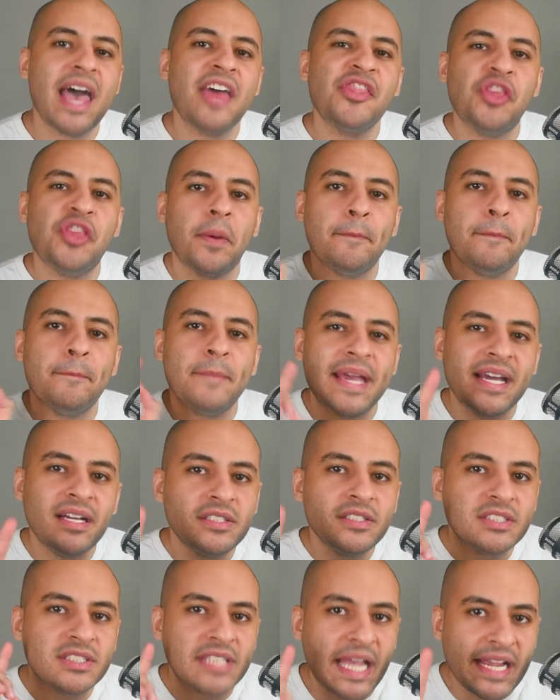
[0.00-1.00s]
the male
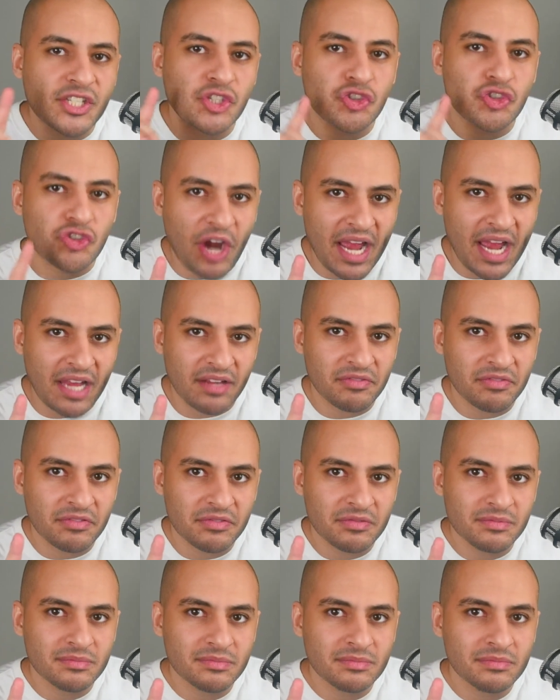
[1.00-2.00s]
sex drive
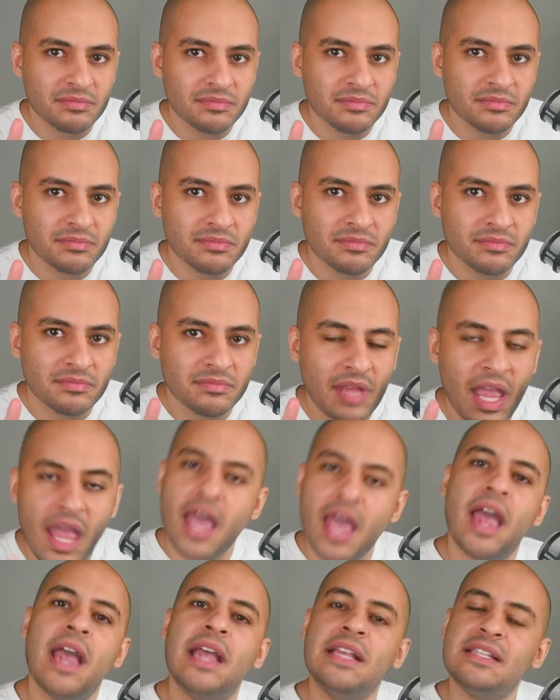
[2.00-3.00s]

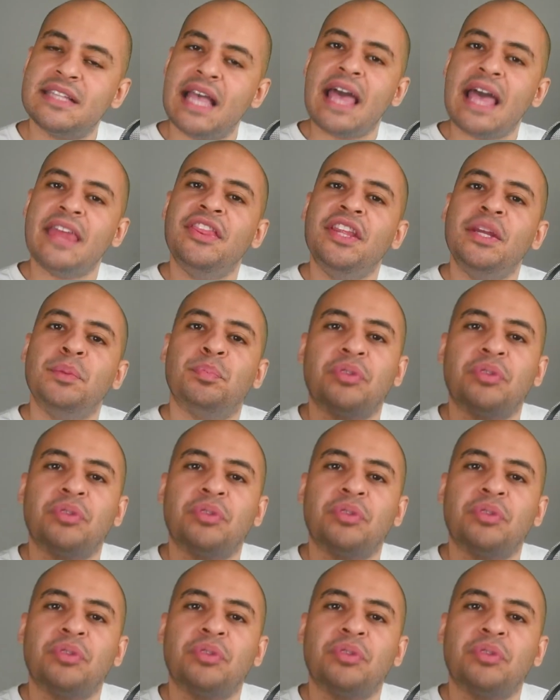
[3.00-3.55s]
is the